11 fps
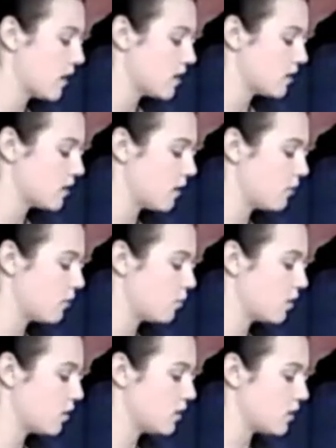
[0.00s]
So what
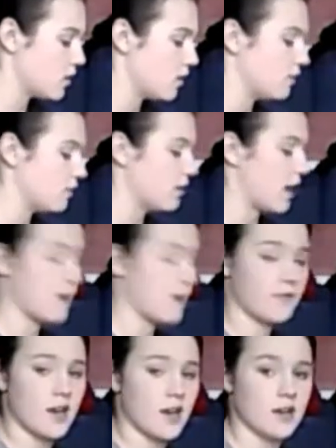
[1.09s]
you do at
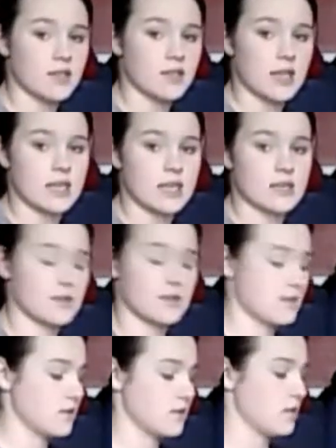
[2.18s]
first is
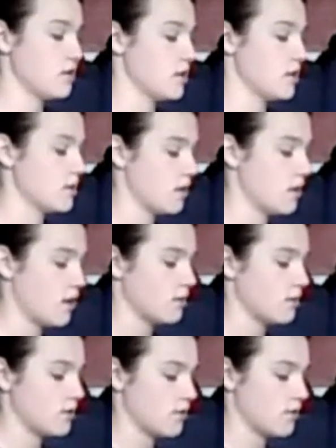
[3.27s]
you just hold
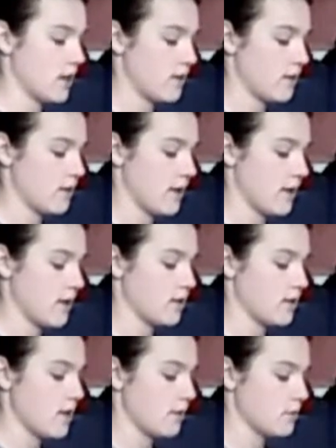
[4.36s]
the treat out like that.
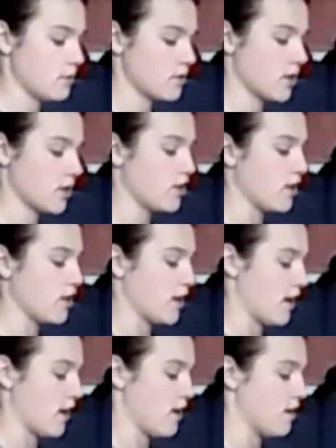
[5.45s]
They will try, good
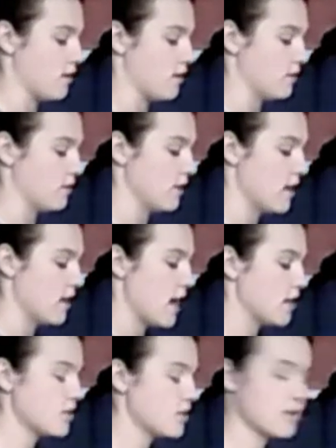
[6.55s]
girl. And
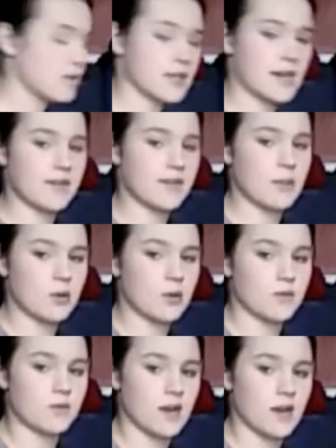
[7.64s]
as soon as they lift their paw off the
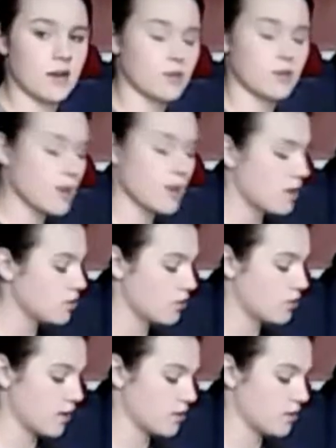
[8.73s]
ground,
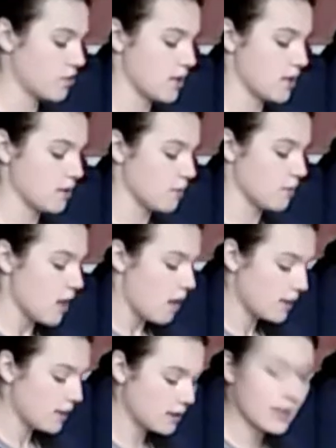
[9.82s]
treat them. I
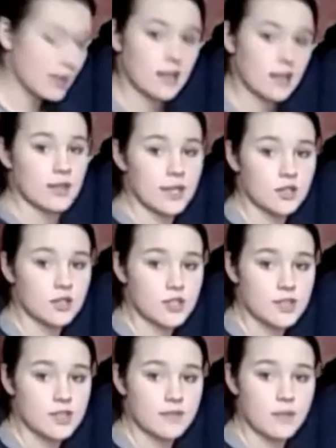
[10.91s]
mean, they could just
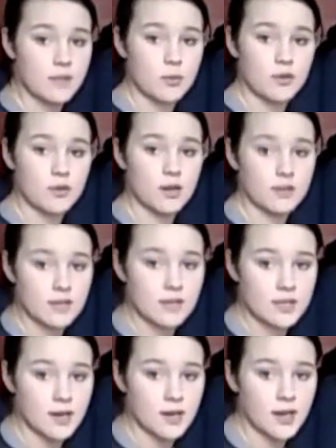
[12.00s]
lift their paw this
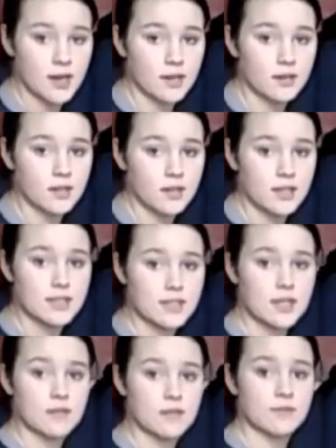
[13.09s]
high instead
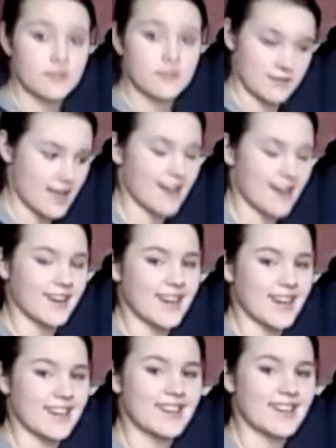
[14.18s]
of that
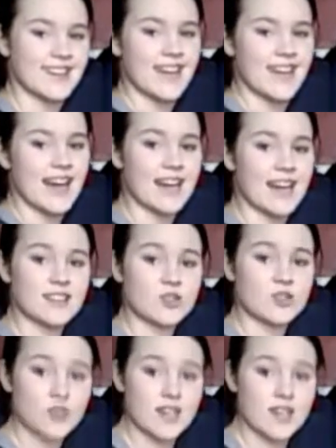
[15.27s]
high and
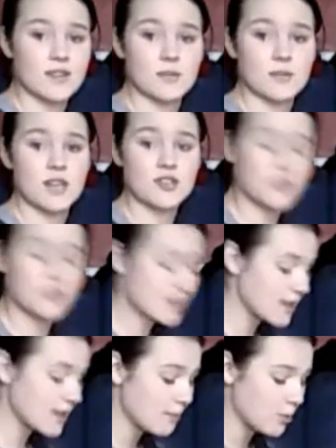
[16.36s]
treat them. As soon as
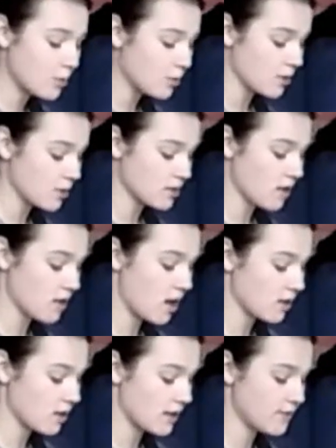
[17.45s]
that paw
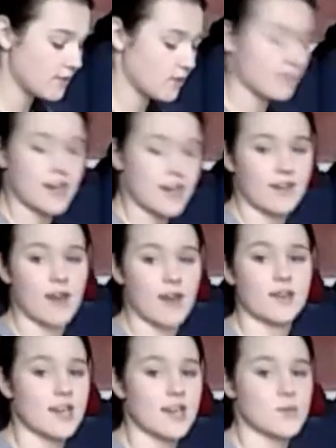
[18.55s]
lifts off that ground,
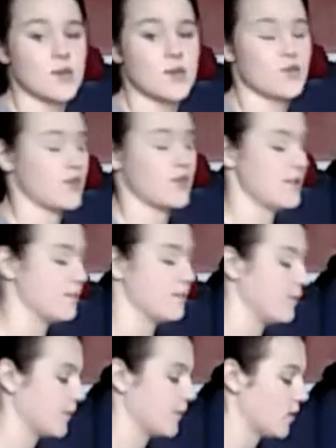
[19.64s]
that's when you treat them.
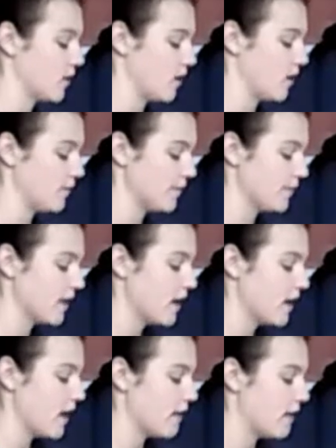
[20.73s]
Good girl.
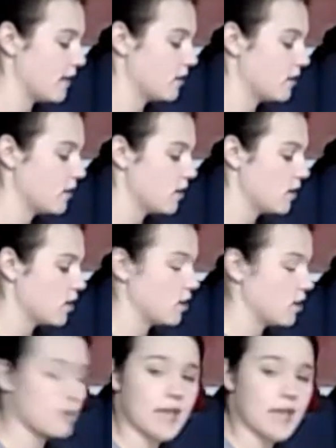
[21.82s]
And then
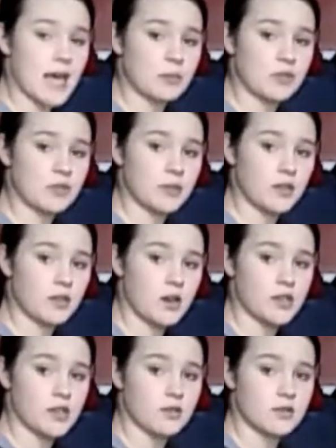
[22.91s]
use a hand movement. I
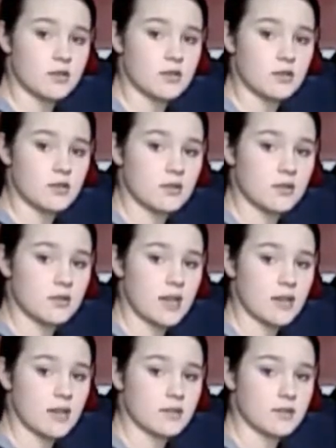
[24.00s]
use
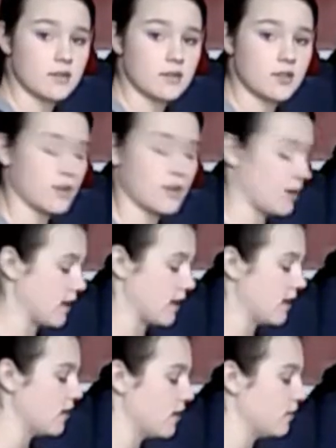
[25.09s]
that. Good
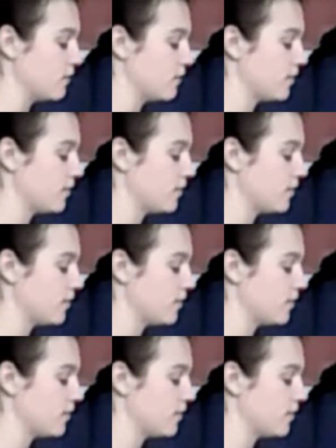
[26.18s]
girl.